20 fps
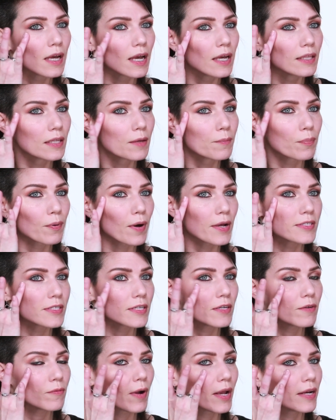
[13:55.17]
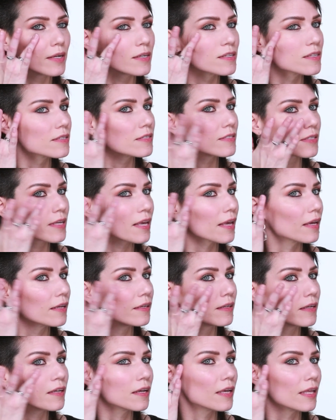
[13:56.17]
and then press it right into the
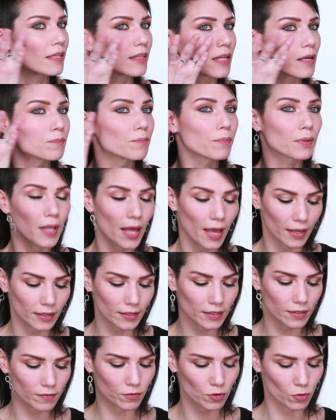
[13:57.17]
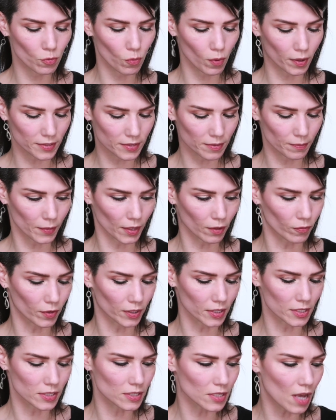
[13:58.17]
skin and then blend if you want something
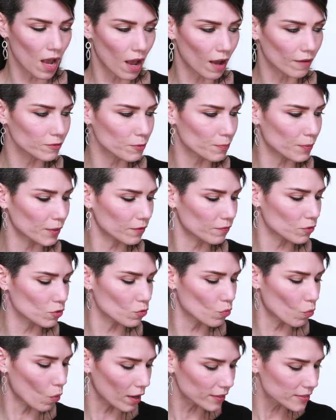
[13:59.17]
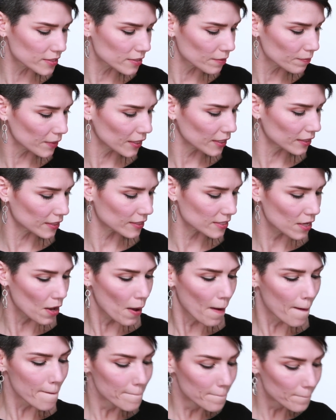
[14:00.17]
really soft. But if you want something that's
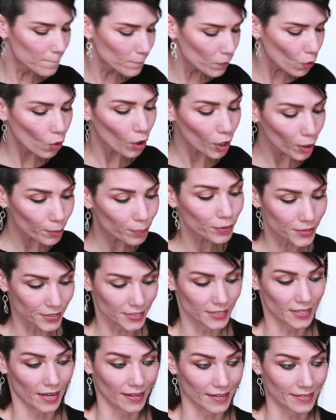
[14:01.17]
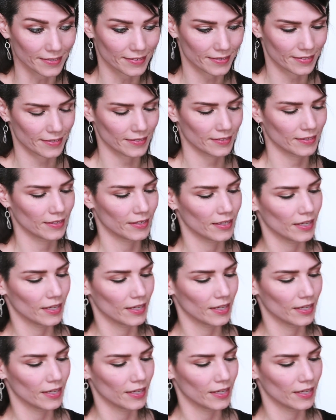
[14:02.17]
more precise